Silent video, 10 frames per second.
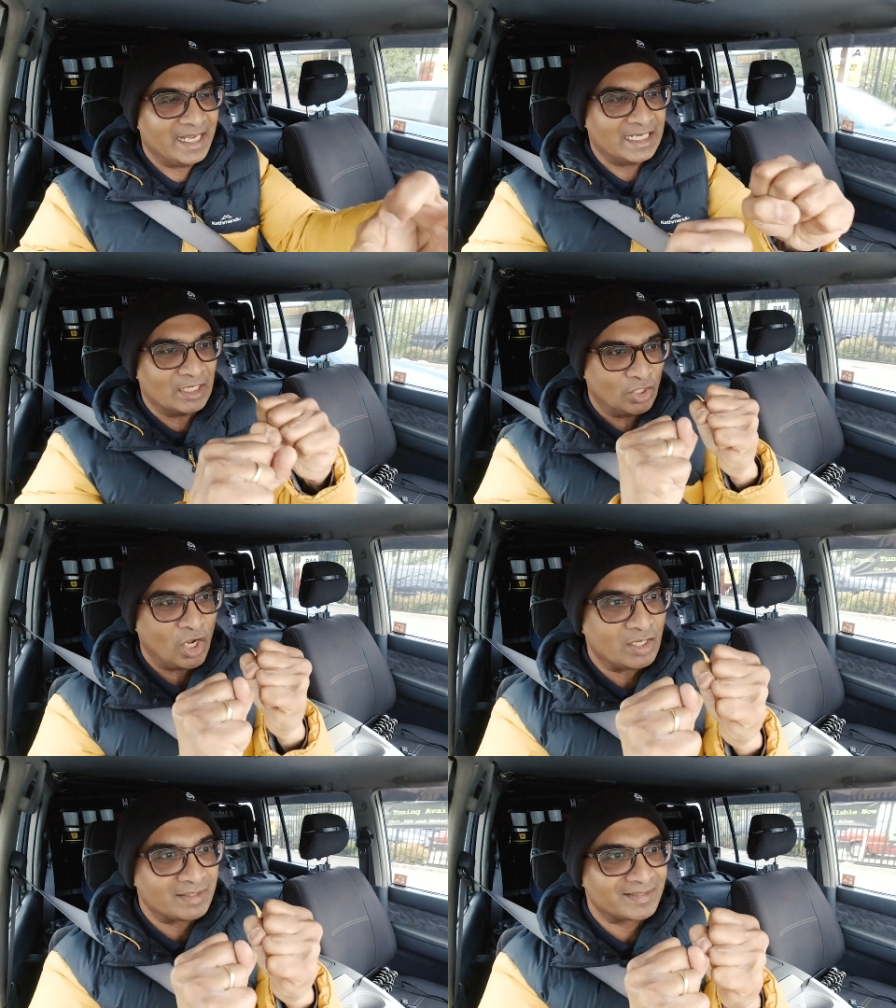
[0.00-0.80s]
It
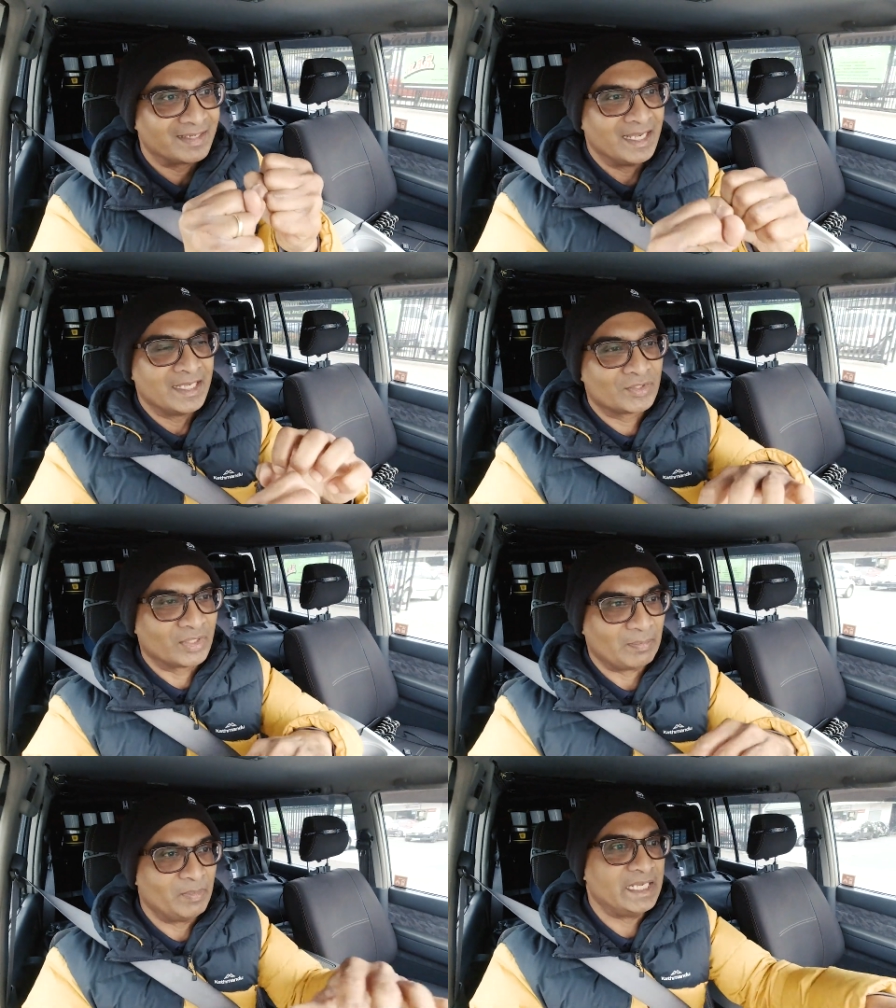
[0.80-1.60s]
locks, so
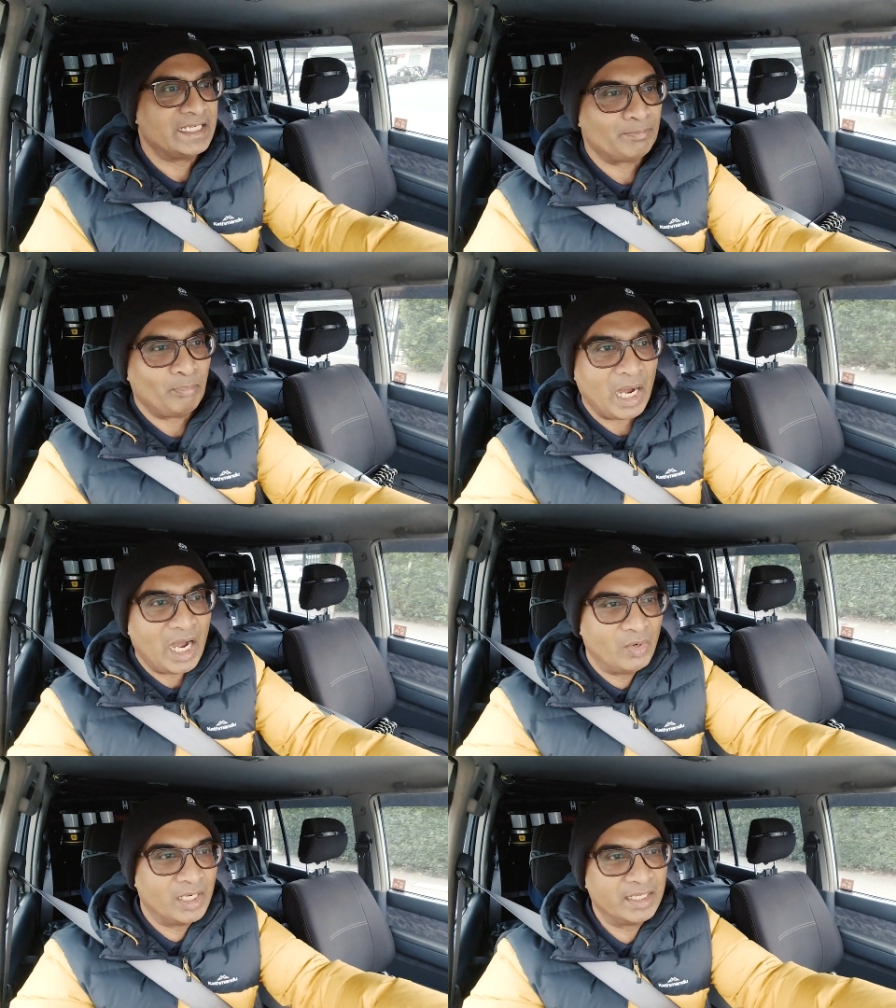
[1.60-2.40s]
that means
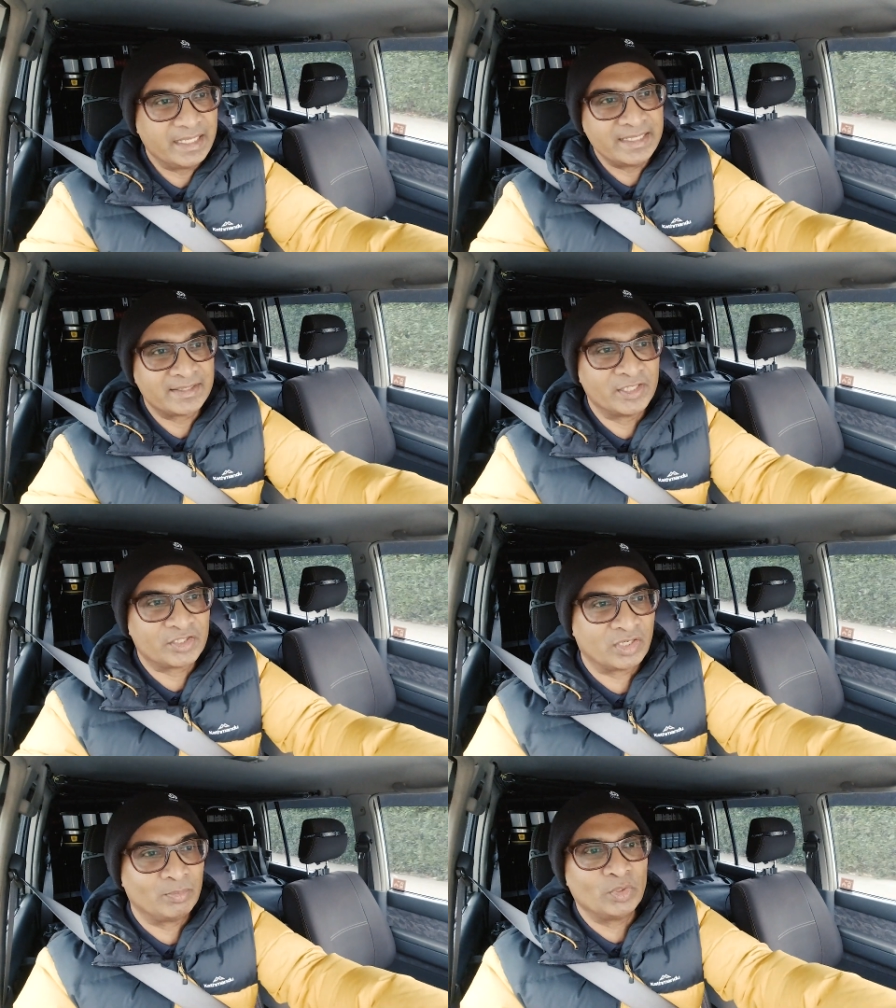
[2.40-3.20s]
power is
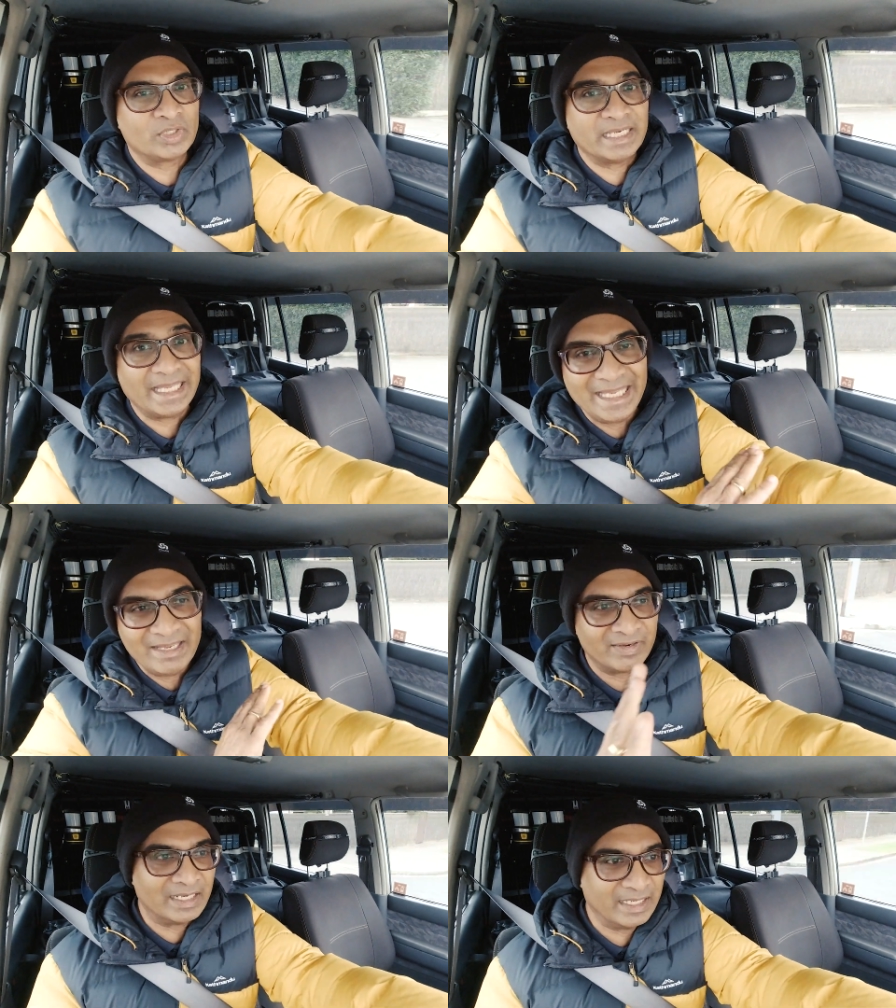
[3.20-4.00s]
distributed
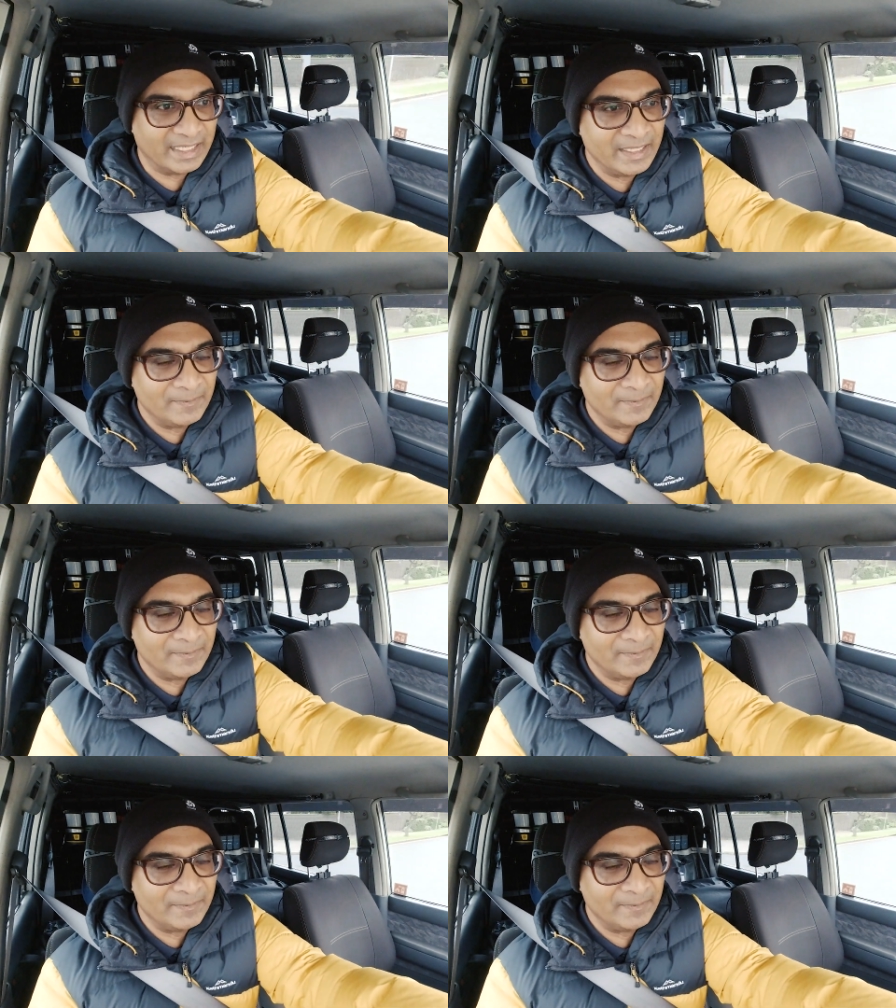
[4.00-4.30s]
evenly